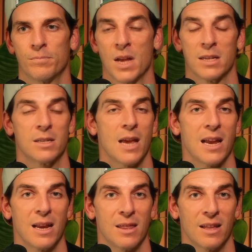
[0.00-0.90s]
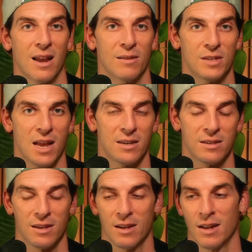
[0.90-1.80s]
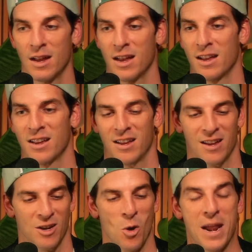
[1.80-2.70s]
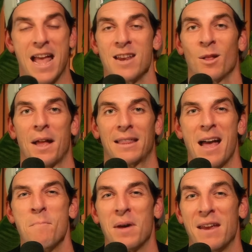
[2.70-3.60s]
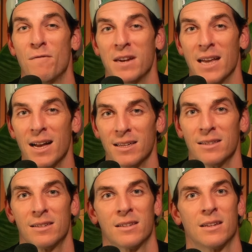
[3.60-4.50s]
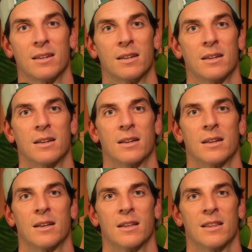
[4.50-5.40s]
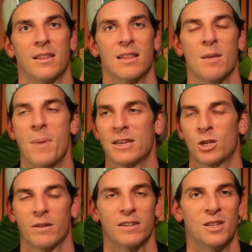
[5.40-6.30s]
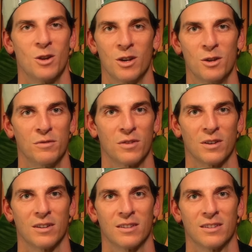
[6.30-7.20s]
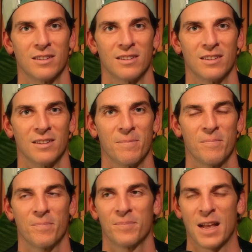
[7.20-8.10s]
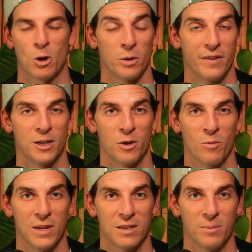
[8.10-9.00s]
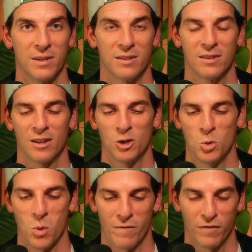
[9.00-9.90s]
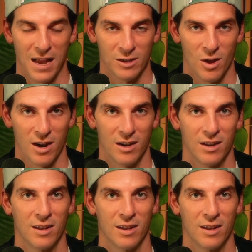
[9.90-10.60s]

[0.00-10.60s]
I'm not saying anything that I've said is going to hit you like that, but if it does, then the best service you can do for that cultivation of wisdom is to reflect on it.